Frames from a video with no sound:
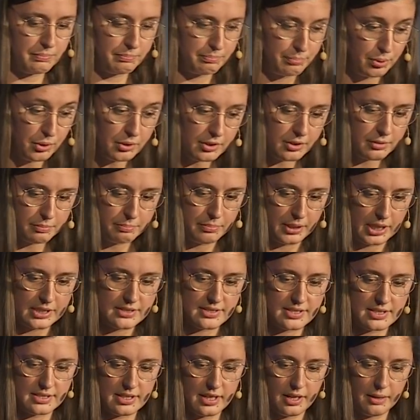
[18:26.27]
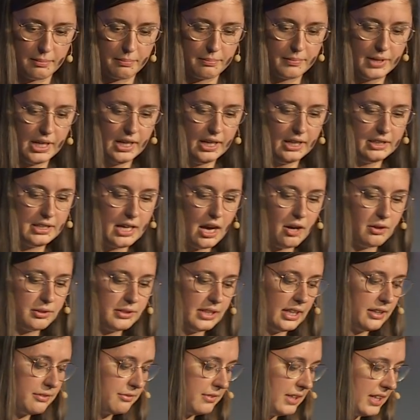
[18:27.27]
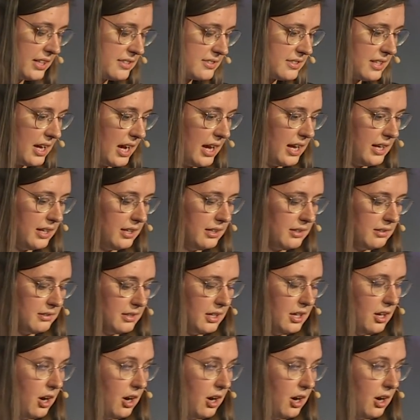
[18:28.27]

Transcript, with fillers: book but um, yeah, on Netflix I